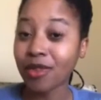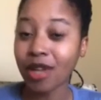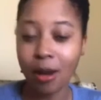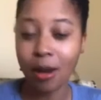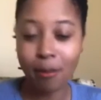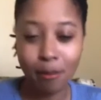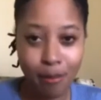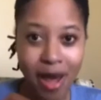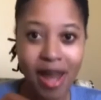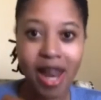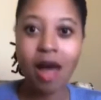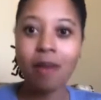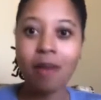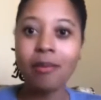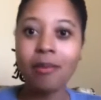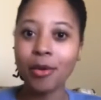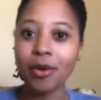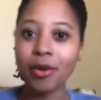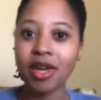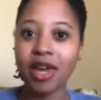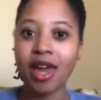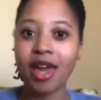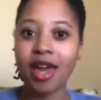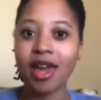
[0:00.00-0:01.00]
but I'm
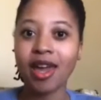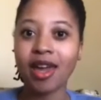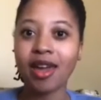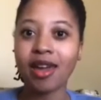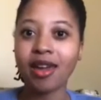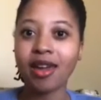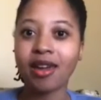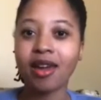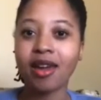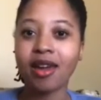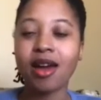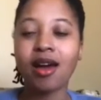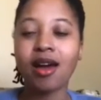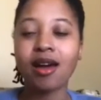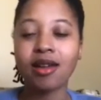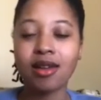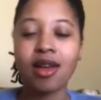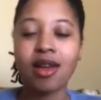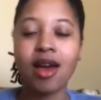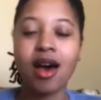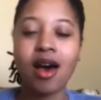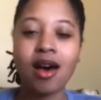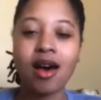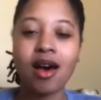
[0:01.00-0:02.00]
okay. Yeah.